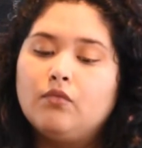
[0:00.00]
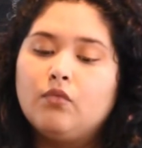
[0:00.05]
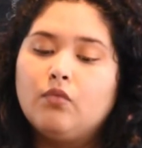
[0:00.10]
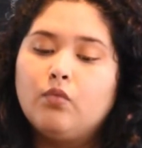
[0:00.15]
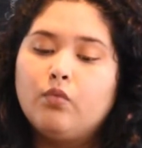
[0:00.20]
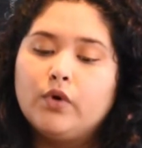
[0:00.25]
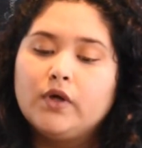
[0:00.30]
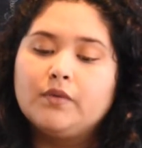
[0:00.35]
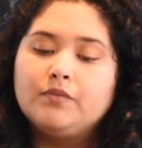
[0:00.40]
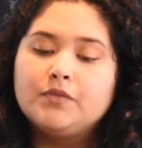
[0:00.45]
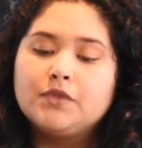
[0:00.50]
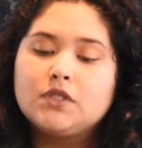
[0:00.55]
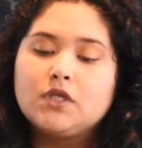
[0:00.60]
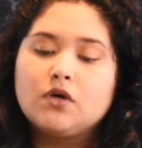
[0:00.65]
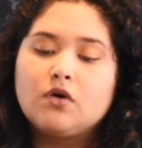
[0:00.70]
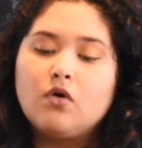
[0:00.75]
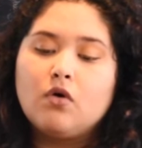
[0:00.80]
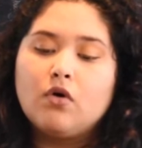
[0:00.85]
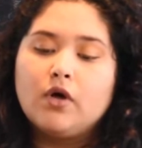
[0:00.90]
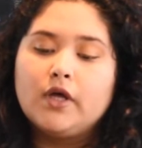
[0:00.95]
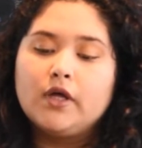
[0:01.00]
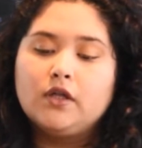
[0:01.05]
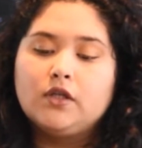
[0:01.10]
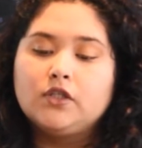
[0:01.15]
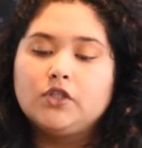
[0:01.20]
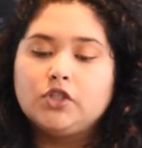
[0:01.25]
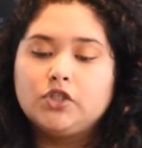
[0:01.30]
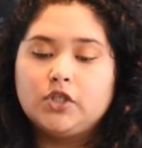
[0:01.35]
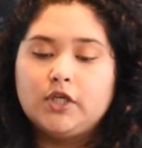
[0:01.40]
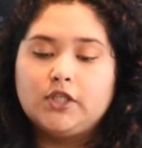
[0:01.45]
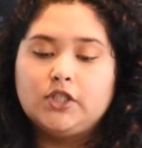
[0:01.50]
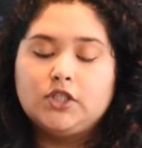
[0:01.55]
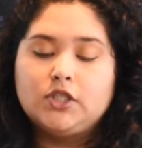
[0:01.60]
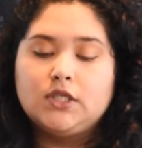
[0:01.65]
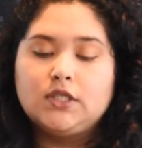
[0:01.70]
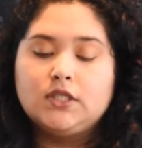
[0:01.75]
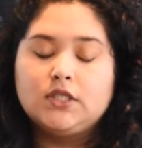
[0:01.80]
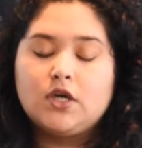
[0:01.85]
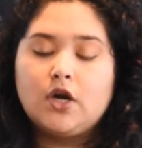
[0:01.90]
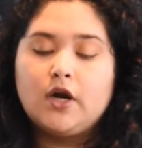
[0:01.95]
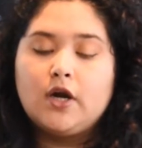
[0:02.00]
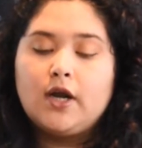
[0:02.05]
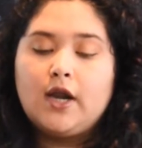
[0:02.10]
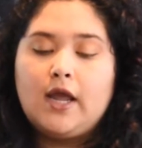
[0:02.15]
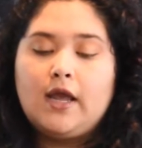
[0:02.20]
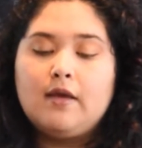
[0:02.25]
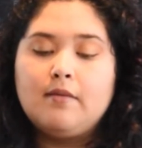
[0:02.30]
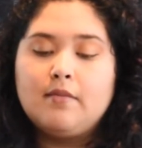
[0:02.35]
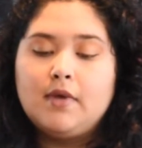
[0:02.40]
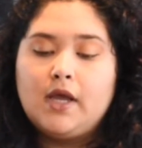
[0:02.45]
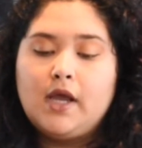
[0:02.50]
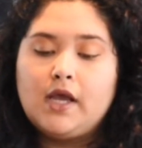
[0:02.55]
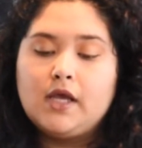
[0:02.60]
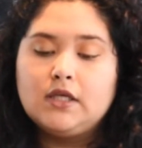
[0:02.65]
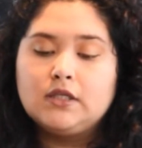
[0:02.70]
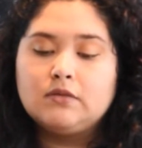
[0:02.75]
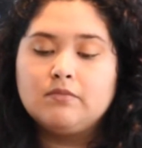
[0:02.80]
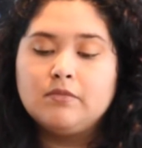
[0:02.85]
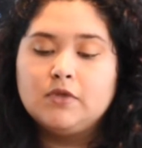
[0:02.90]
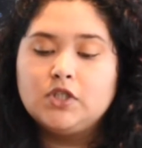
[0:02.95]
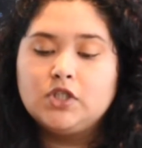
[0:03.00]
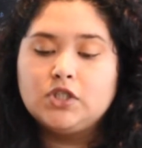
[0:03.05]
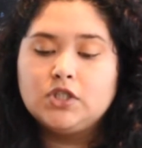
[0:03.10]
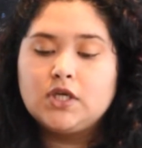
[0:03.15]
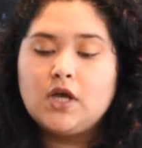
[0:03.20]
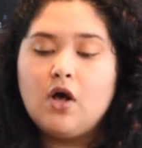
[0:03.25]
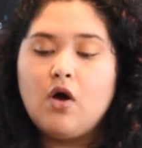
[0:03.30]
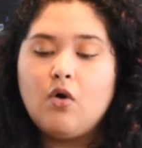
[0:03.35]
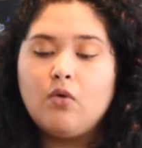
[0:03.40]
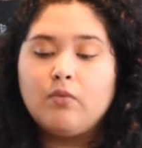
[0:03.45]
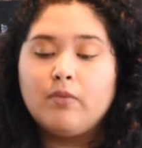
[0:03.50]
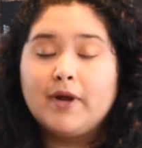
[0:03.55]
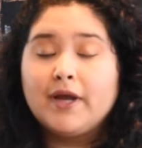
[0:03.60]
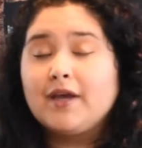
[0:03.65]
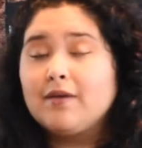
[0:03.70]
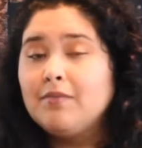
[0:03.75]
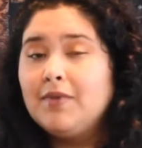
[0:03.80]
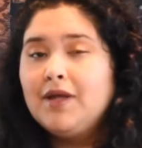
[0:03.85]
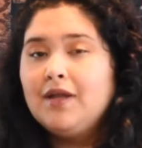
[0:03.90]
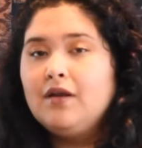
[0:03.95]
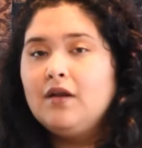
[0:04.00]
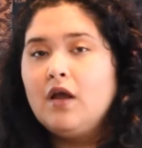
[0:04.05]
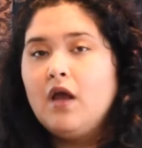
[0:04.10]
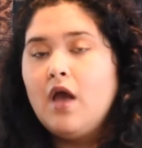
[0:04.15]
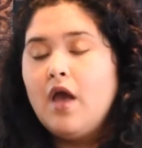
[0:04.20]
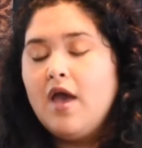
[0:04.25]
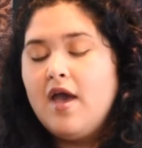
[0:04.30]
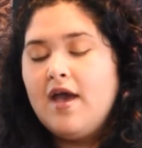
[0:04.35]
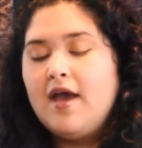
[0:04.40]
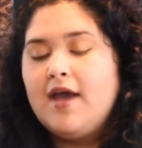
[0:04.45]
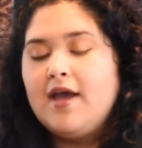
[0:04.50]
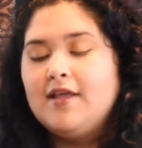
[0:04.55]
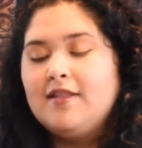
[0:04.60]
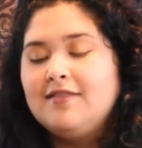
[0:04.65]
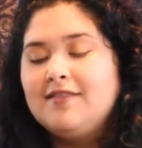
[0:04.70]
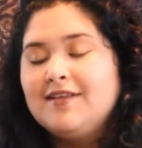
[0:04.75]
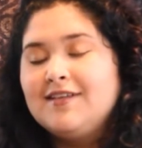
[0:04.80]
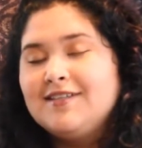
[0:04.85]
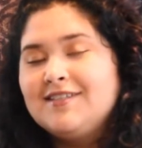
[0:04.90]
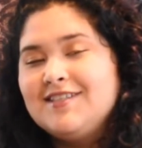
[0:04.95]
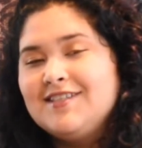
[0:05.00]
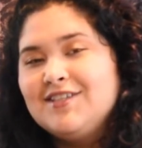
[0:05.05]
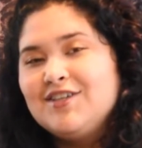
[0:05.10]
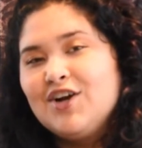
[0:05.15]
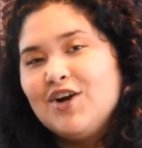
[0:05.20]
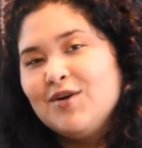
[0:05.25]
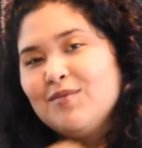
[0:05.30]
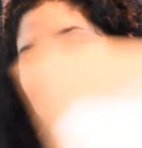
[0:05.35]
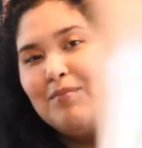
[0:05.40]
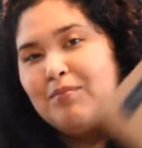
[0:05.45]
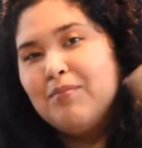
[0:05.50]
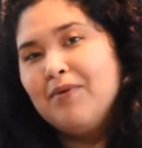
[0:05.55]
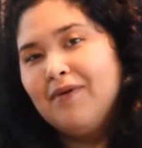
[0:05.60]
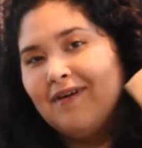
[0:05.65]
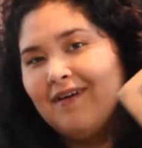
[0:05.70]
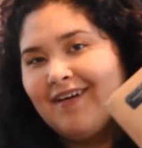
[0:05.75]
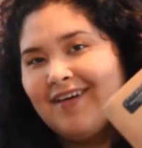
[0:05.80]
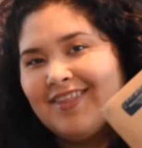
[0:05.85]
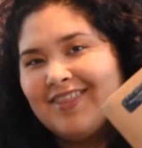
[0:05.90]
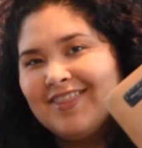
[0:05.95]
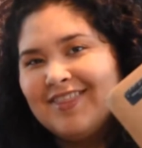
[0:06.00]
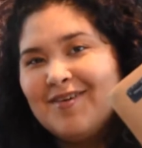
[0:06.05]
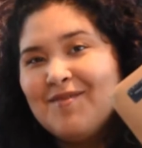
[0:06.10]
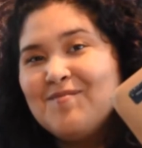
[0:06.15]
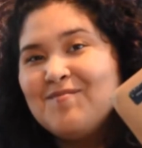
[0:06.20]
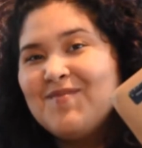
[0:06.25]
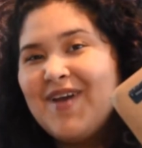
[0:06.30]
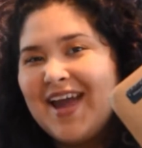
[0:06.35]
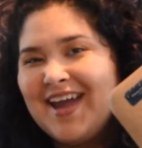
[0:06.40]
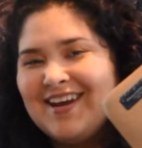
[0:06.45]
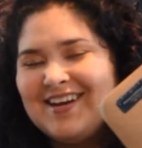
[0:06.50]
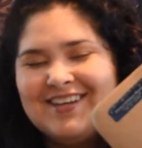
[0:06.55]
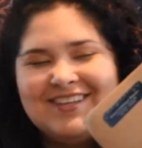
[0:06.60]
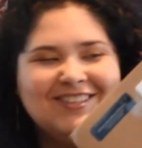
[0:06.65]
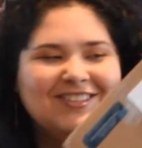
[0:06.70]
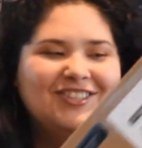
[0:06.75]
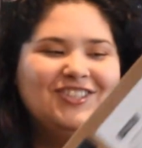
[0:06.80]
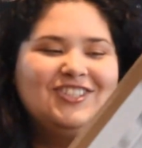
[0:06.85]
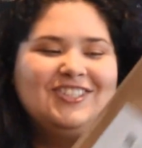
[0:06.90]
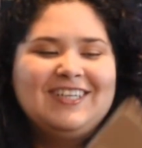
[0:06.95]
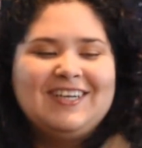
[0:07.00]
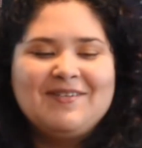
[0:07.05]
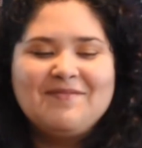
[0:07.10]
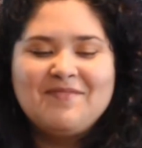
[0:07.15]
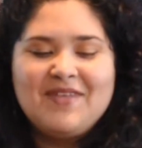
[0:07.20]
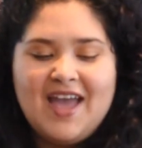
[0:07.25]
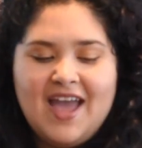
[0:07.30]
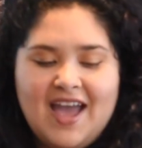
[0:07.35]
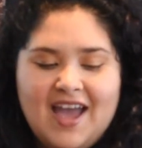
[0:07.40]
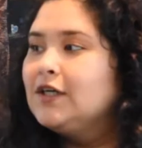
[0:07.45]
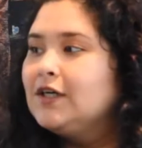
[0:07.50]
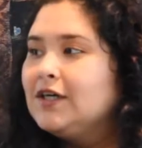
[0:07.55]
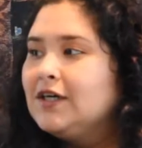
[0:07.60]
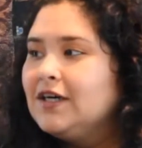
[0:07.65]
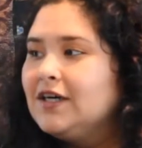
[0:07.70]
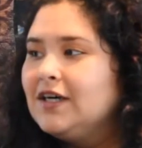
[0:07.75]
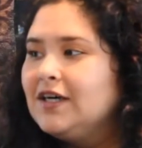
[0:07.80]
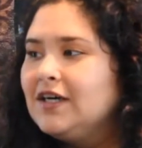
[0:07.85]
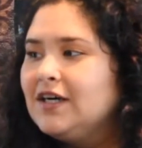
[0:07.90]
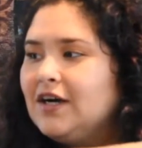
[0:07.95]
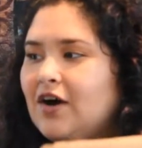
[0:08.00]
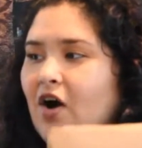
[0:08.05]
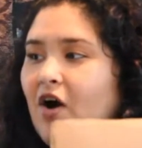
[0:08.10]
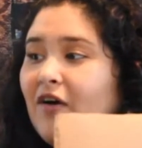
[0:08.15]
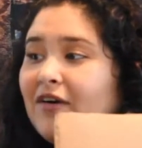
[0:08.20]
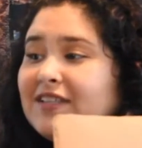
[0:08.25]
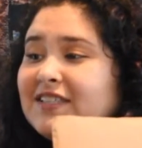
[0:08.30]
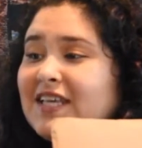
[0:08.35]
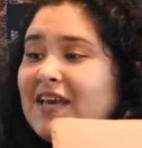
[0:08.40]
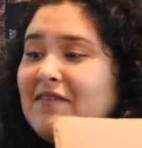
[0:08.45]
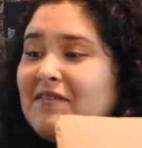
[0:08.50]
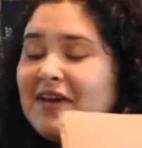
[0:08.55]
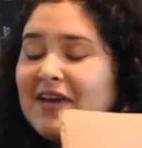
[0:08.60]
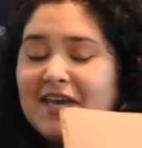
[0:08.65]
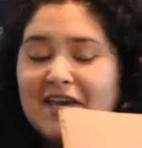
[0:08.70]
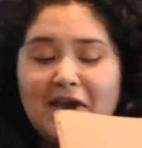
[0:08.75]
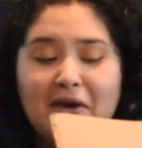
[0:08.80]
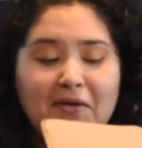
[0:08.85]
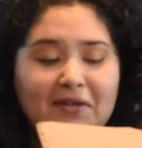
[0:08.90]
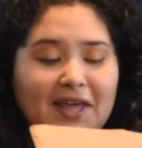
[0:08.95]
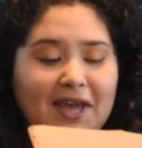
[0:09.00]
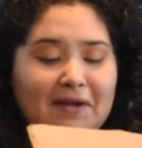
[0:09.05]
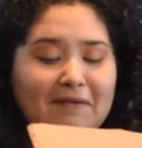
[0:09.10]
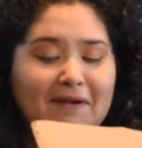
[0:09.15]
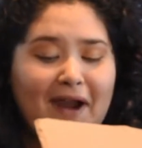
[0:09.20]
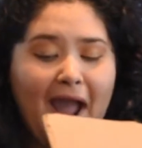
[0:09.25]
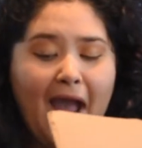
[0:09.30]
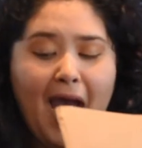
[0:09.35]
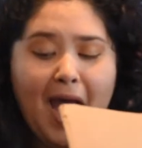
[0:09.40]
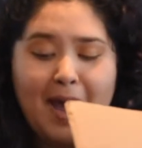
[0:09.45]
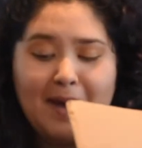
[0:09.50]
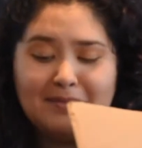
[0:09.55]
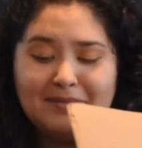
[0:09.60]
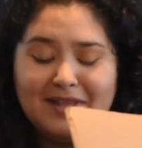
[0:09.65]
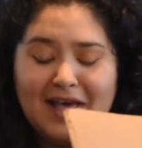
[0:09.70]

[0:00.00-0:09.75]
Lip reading: Whimsical Illustrations. Her name is Michelle Rickman, and this is her book, The Maidenship. Oh, it's even cutely wrapped.